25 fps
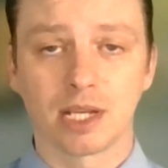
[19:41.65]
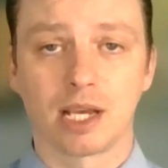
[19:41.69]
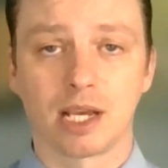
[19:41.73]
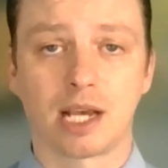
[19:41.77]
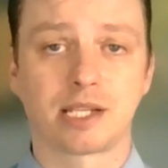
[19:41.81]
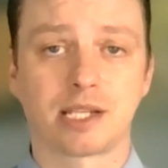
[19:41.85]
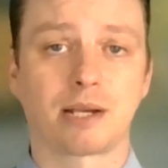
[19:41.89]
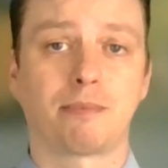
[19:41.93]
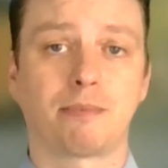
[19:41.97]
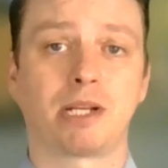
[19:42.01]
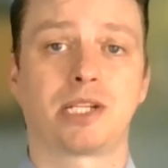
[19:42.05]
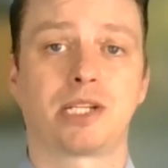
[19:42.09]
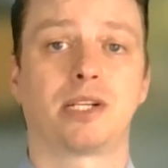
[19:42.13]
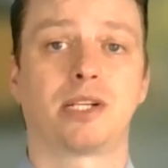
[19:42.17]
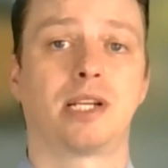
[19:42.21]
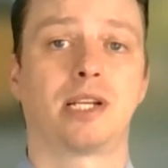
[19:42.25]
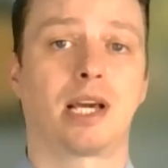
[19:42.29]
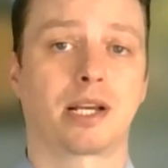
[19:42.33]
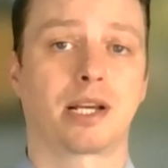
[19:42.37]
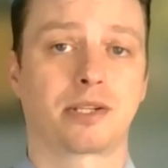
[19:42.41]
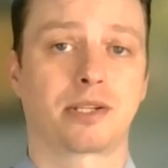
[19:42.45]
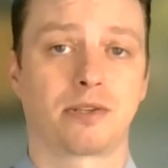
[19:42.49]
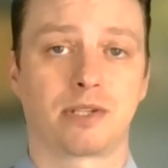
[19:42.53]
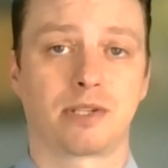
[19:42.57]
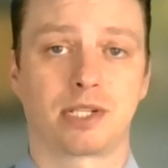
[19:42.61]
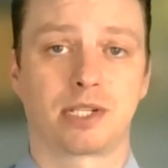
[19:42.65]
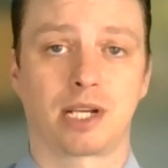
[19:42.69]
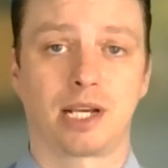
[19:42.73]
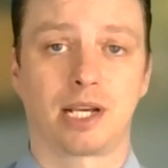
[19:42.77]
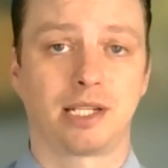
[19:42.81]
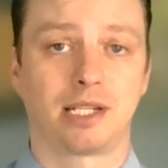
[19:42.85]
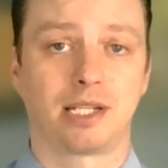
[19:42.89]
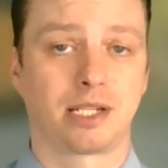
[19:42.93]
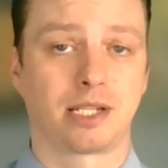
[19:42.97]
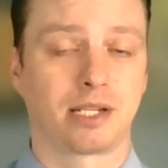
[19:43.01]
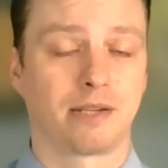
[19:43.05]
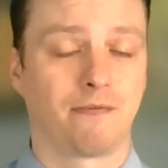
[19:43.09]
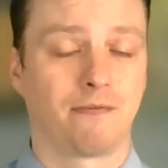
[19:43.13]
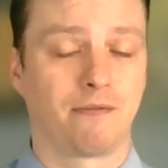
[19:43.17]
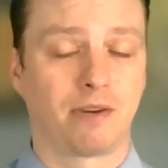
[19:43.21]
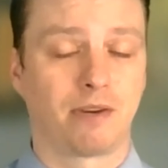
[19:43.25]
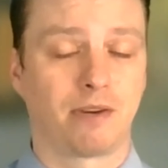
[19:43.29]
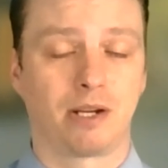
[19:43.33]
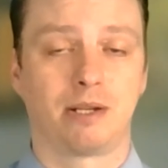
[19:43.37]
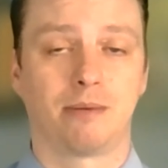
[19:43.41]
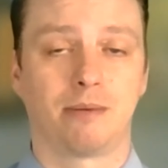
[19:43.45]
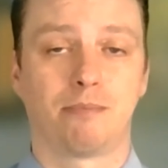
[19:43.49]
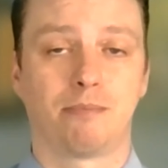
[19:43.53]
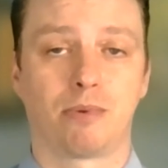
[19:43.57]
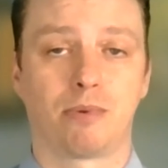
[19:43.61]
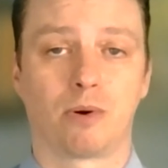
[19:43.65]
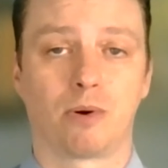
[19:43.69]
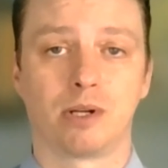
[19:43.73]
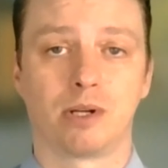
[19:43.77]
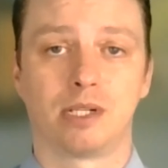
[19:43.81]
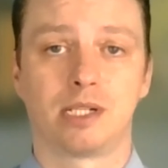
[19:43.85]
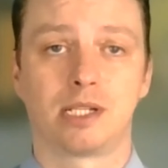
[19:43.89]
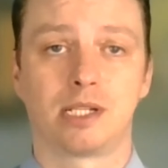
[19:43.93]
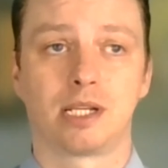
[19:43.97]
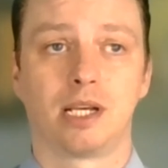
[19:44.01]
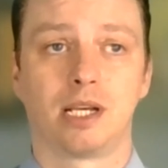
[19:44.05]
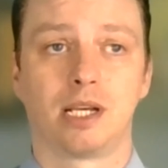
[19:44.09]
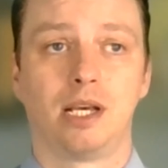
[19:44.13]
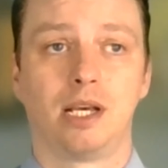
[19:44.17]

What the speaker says: As I mentioned, exercise, very important.